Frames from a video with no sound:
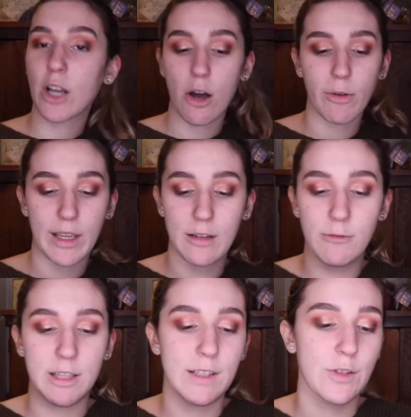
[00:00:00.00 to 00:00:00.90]
Go in
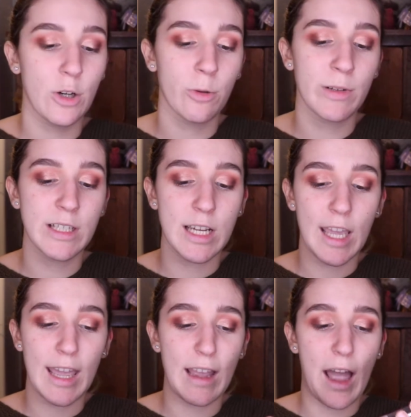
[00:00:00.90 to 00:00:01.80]
with this Urban
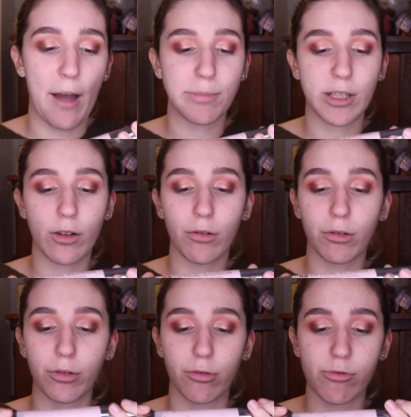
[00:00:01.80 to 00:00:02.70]
Decay
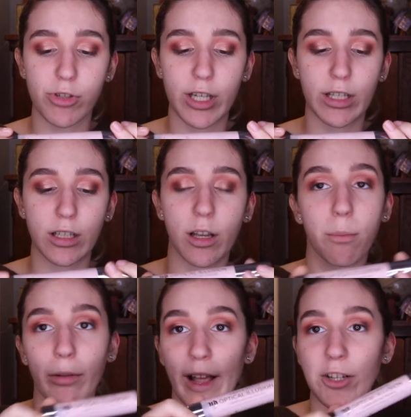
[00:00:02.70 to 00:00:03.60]
Optical Illusion
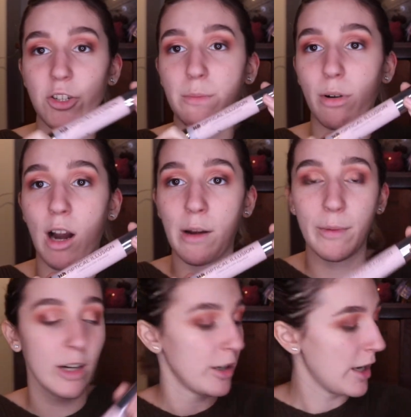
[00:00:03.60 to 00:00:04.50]
Complexion
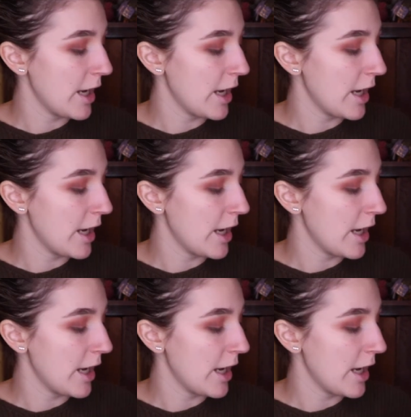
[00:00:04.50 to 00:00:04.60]
Primer.